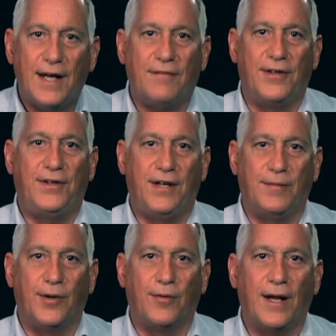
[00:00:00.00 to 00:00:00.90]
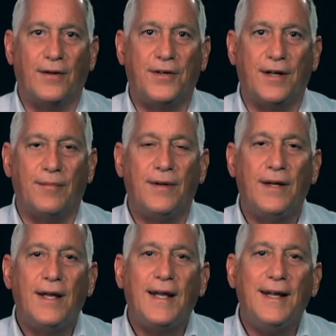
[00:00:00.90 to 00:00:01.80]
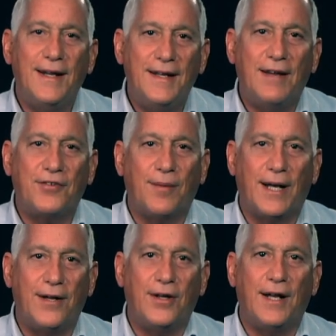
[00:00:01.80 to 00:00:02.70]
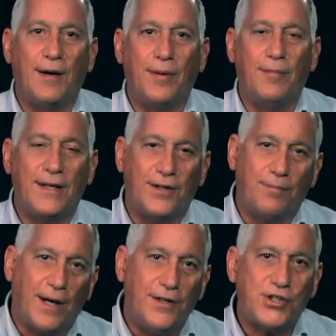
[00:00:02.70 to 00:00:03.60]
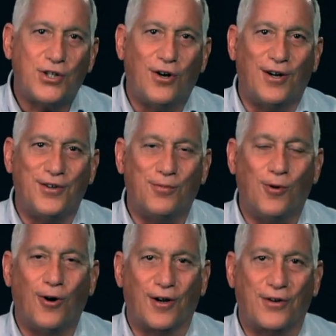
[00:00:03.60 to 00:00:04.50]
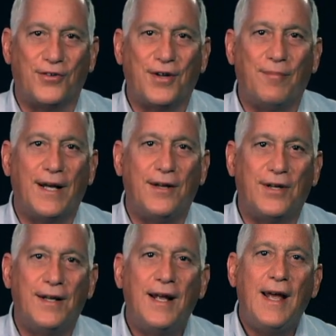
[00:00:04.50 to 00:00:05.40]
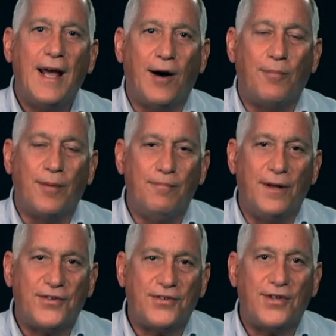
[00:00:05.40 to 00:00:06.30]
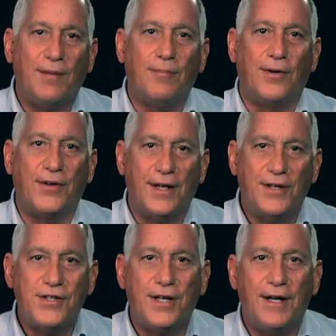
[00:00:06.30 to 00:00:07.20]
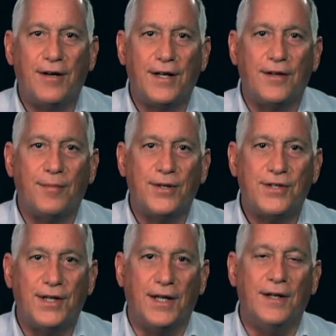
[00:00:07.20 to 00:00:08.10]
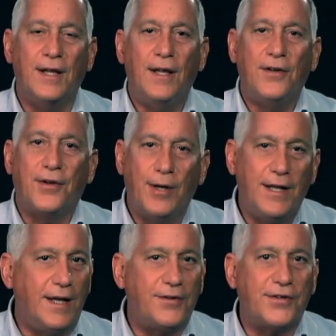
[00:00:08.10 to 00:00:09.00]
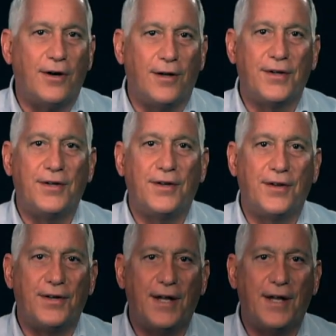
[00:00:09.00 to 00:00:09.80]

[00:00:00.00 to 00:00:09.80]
have a team around him. He didn't have somebody who could help him make the punch cards work, or somebody who could help him assemble the engineering of the machine. So when he gets called into the